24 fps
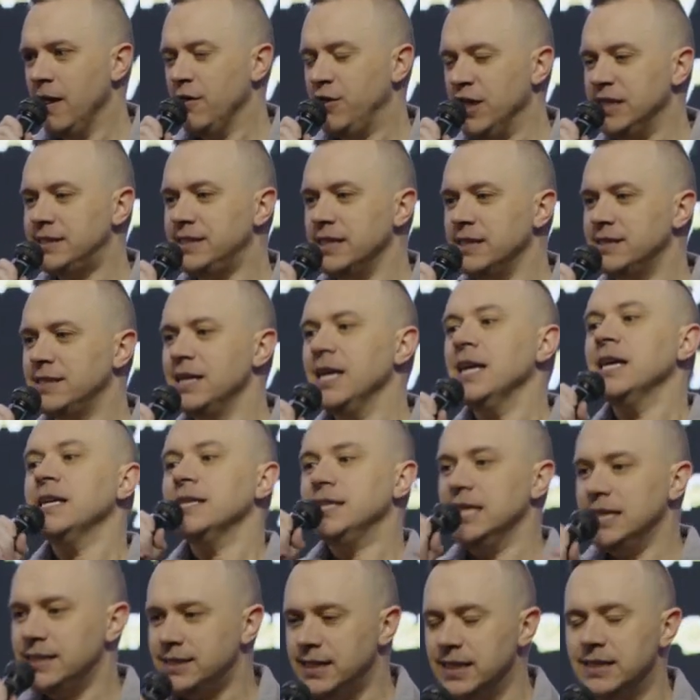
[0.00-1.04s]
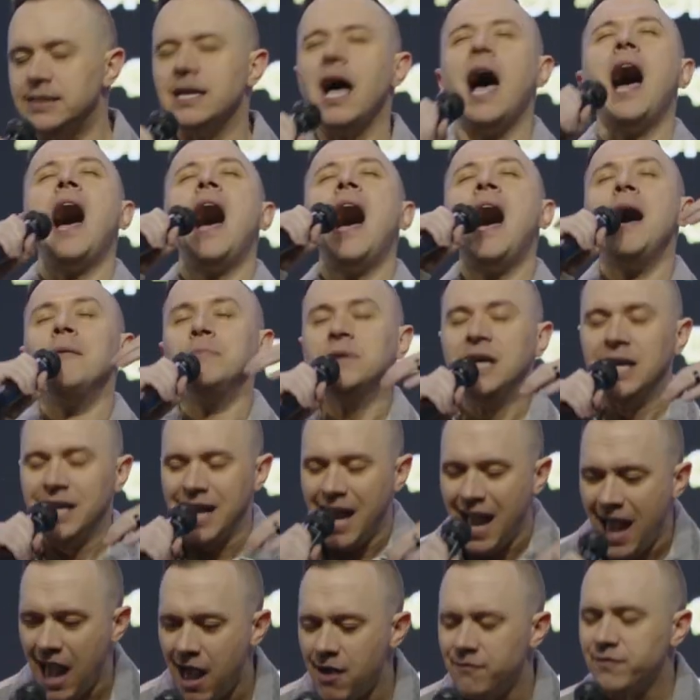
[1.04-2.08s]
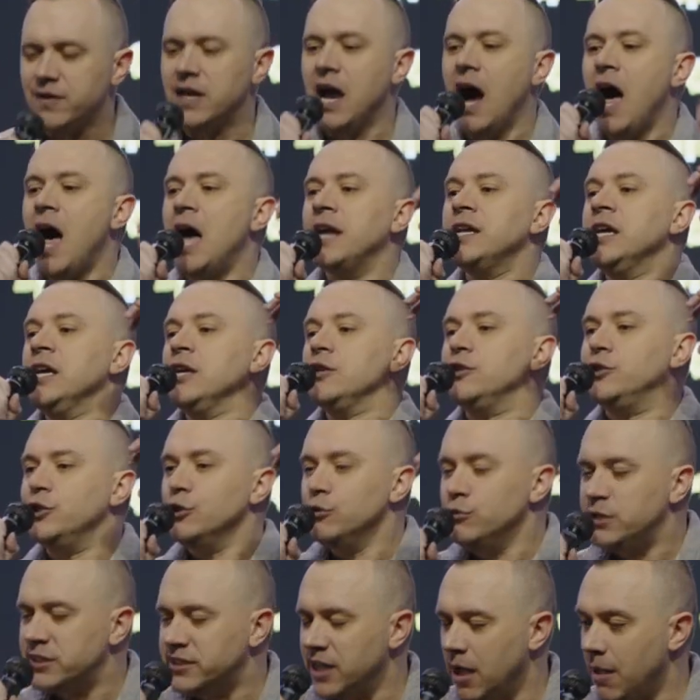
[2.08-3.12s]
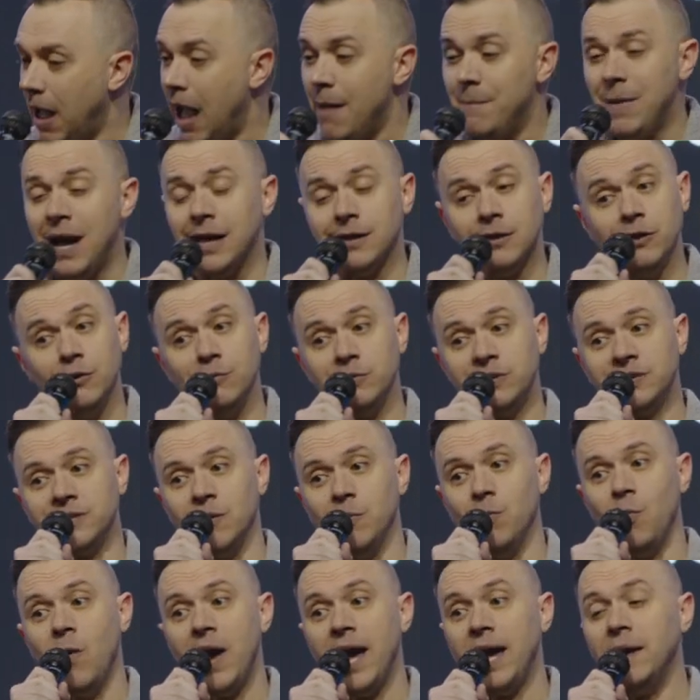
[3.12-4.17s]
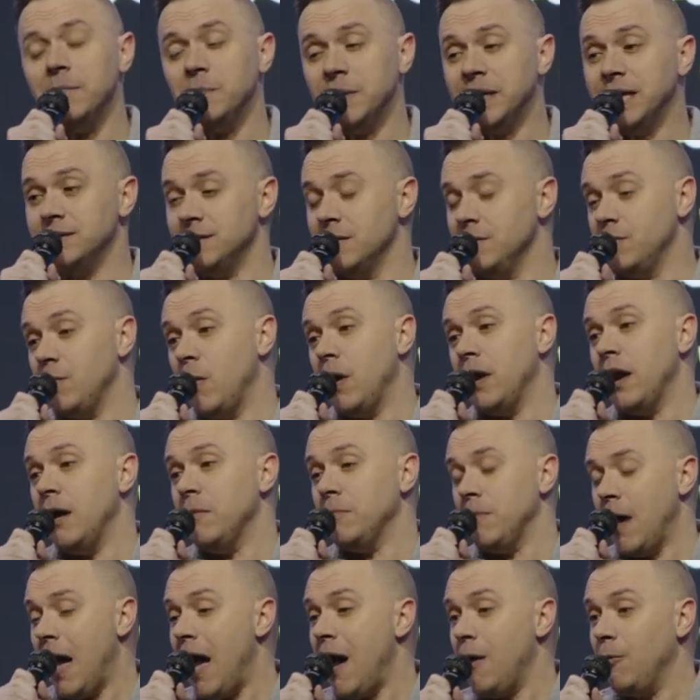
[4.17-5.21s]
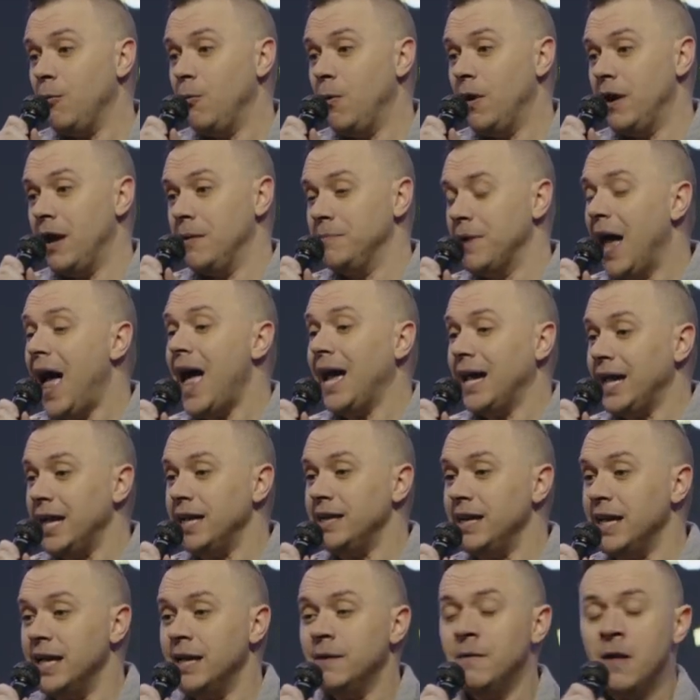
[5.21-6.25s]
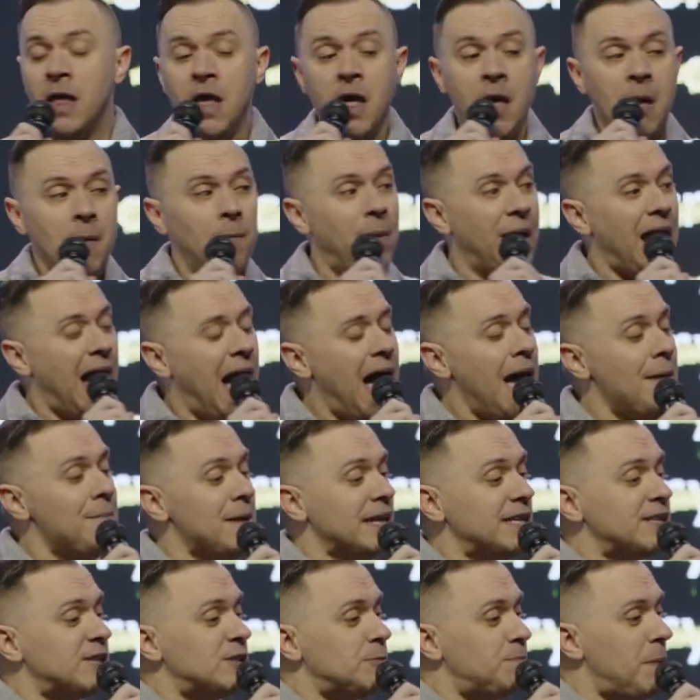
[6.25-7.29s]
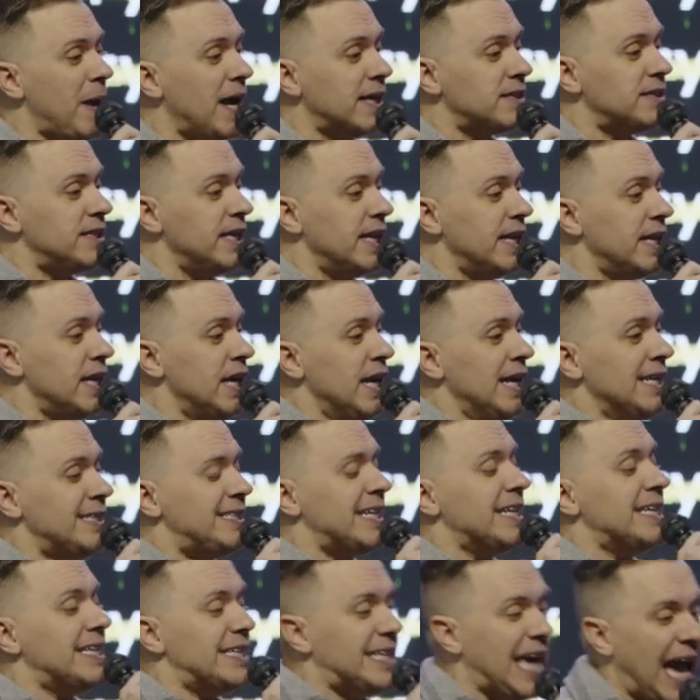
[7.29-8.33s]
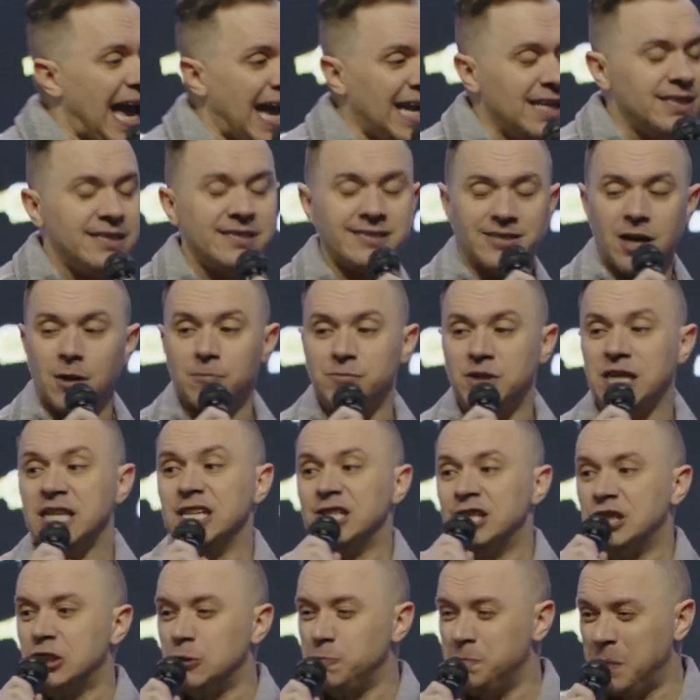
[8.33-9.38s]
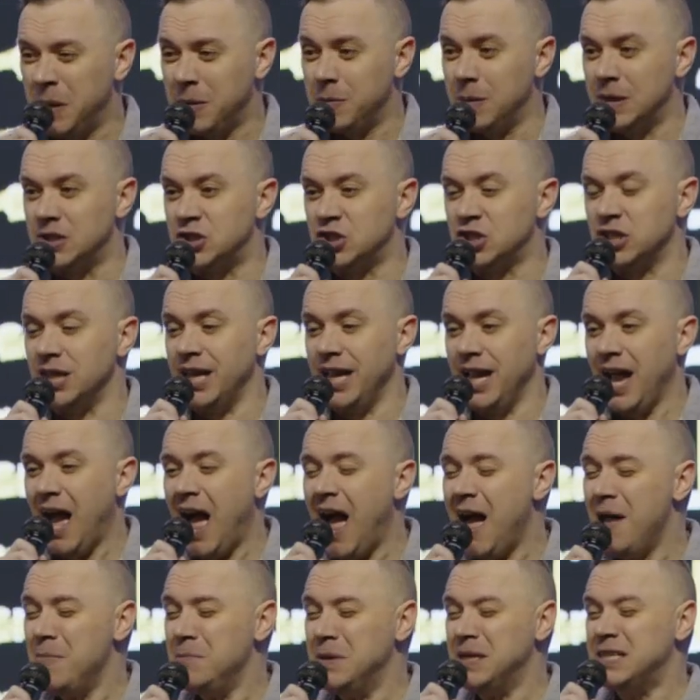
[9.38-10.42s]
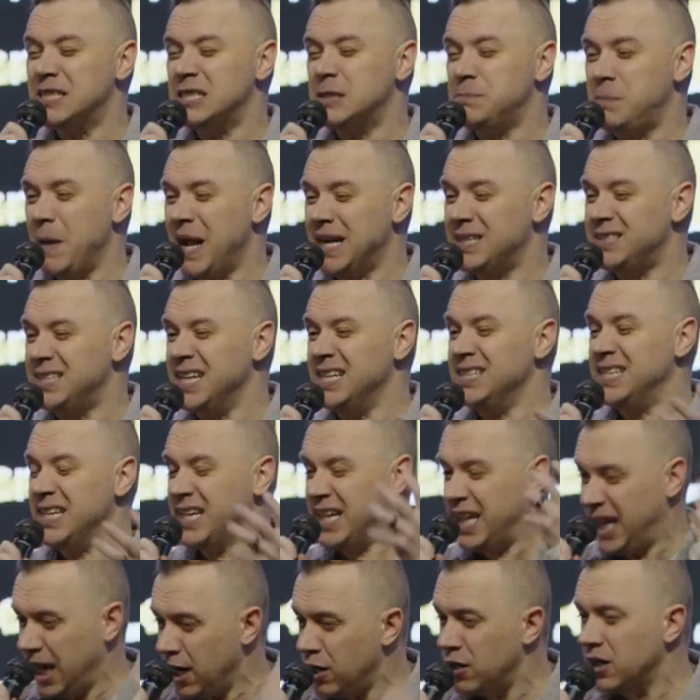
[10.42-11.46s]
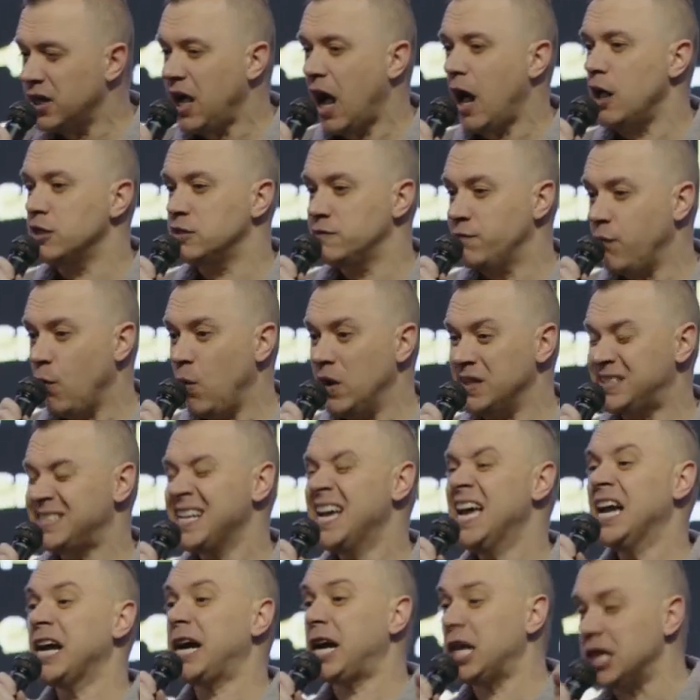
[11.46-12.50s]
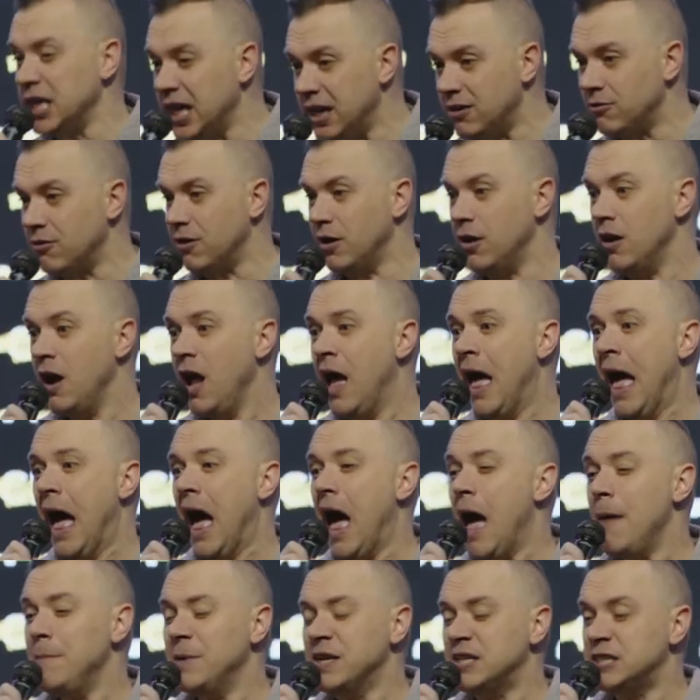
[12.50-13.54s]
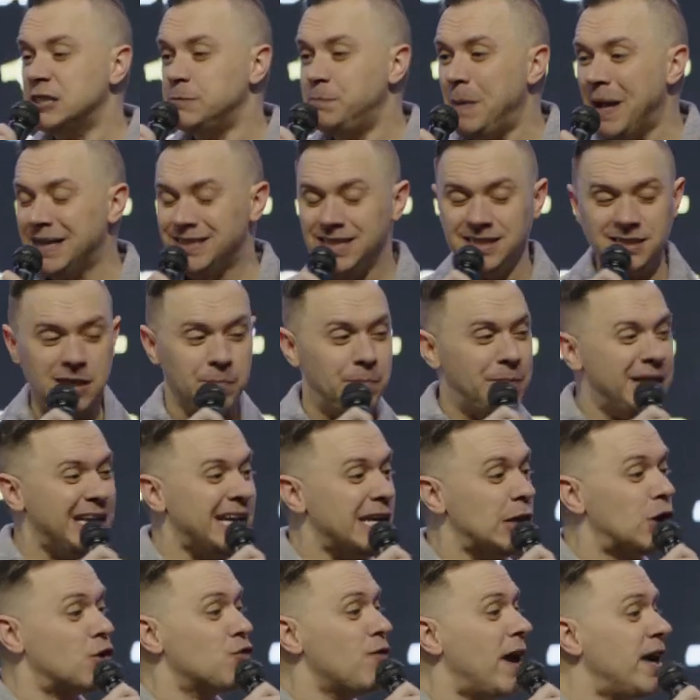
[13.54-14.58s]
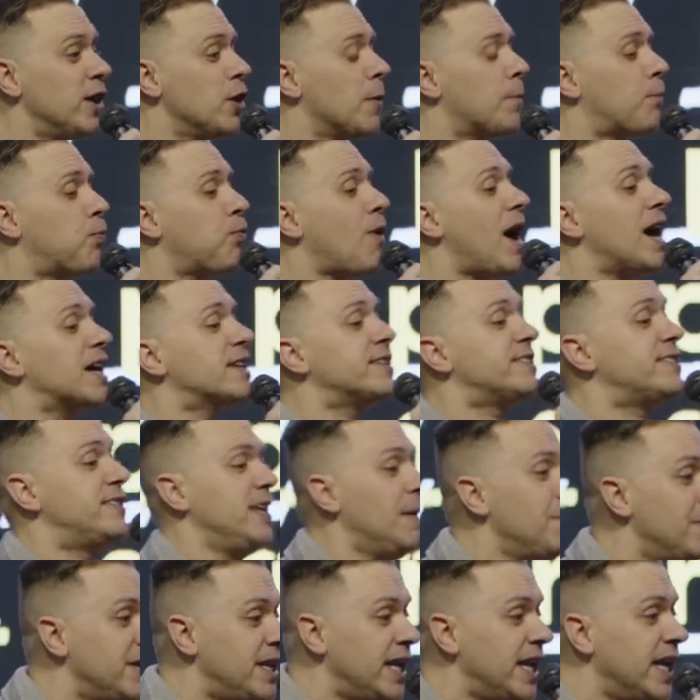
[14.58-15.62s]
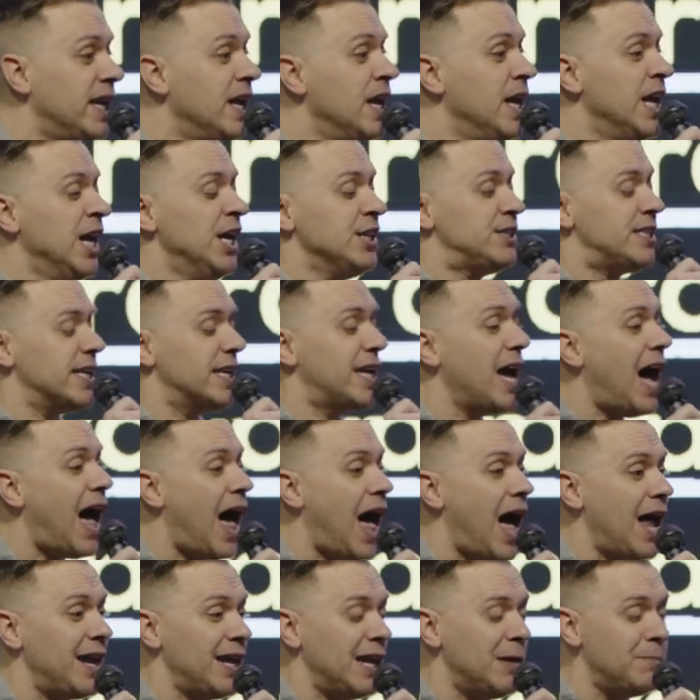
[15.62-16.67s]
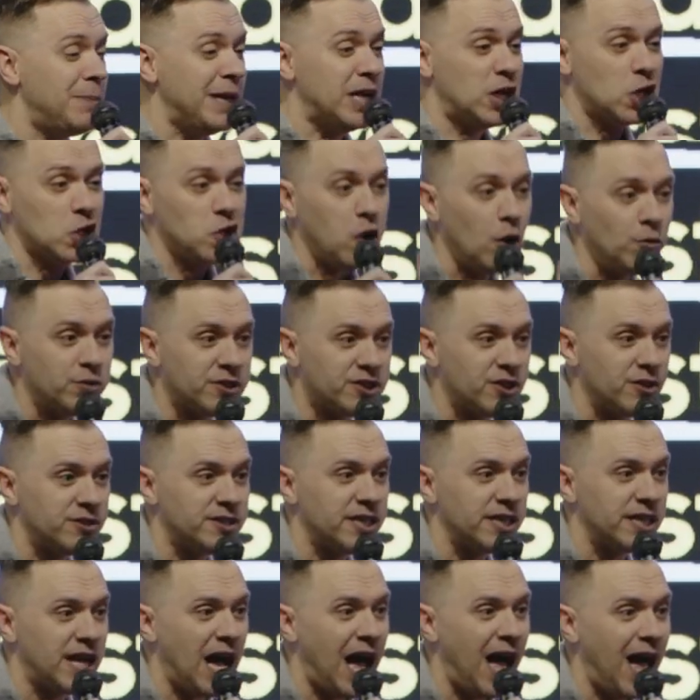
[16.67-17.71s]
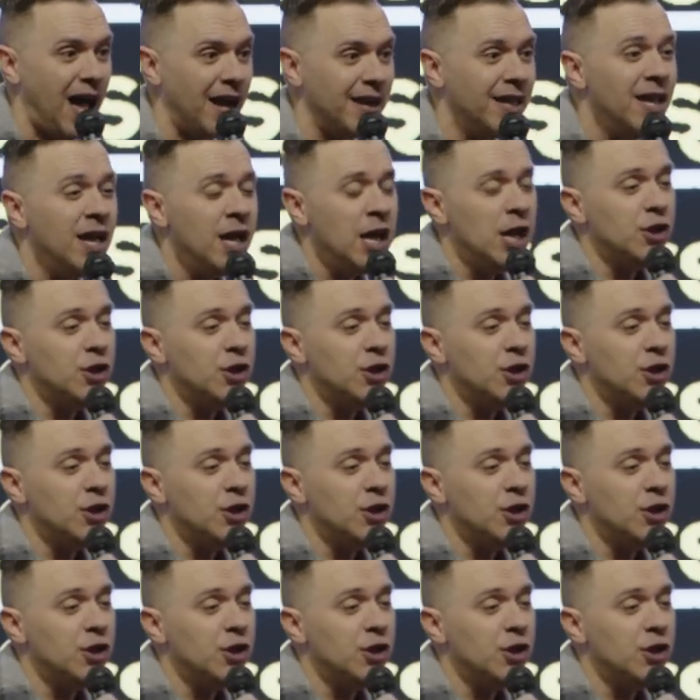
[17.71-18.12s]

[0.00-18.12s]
This is this is I'm gonna have God do some. I might lose some weight because of what I'm how, what I'm not eating, but I'm expecting to gain something spiritually. I'm expecting to hear God's voice clearer. I'm expecting to be in greater proximity to God and be closer to God.